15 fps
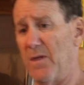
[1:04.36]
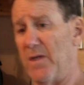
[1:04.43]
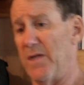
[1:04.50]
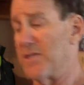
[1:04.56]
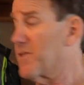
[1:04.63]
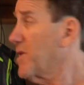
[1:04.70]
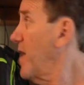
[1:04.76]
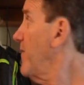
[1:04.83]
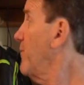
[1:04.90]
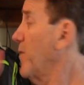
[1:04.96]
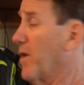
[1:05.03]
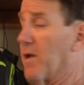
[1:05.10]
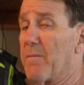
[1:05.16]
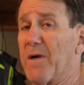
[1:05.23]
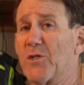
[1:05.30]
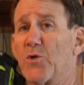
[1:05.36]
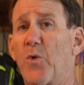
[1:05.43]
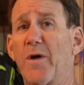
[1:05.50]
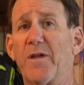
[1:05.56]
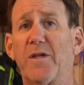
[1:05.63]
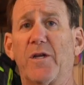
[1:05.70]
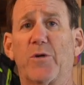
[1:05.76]
Instead of bringing my
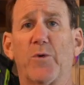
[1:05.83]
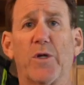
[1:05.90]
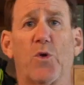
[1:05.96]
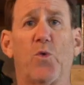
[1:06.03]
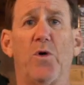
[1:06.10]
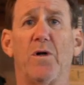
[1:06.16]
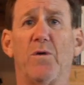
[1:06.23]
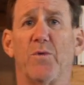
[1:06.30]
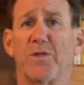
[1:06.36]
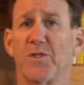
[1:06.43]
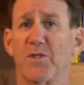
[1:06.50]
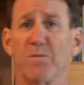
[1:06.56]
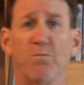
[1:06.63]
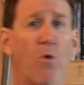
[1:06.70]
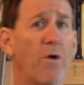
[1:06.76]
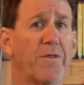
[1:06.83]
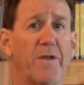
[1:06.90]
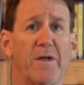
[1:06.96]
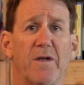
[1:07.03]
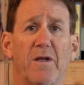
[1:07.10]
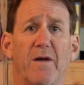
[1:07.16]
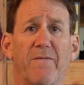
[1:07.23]
20-degree quilt, which is more
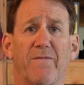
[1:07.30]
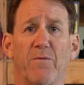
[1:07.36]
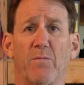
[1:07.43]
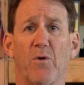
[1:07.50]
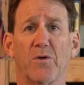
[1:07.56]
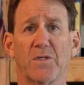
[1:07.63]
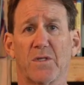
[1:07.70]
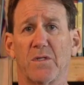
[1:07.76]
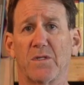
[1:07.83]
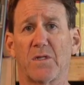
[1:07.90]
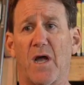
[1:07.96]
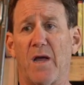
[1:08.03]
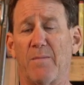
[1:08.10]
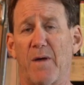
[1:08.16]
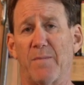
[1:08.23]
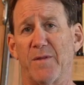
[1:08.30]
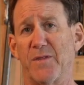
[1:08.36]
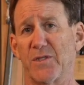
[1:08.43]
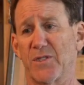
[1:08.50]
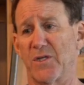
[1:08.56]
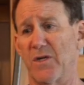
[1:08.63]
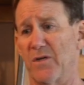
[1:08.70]
than enough for most of the time I'm in the
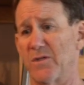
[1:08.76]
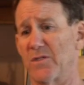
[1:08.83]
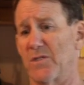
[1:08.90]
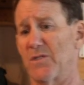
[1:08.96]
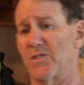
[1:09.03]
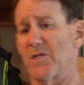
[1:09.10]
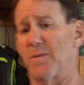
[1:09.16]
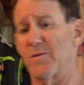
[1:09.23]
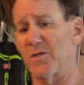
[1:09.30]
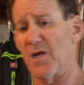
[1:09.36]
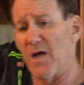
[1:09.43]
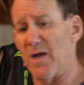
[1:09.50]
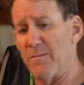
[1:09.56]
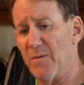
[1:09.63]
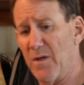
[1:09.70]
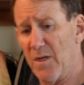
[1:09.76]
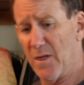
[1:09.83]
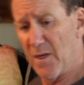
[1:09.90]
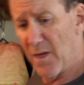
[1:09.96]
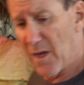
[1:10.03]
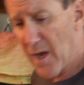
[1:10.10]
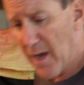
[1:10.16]
Sierras in the summertime,
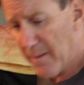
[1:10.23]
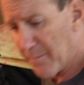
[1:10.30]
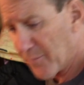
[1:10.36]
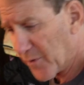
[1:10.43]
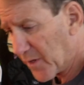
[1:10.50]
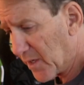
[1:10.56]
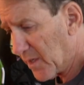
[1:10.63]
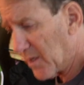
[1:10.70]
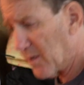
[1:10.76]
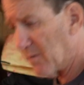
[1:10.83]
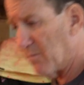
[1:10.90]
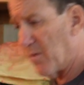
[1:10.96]
I'm bringing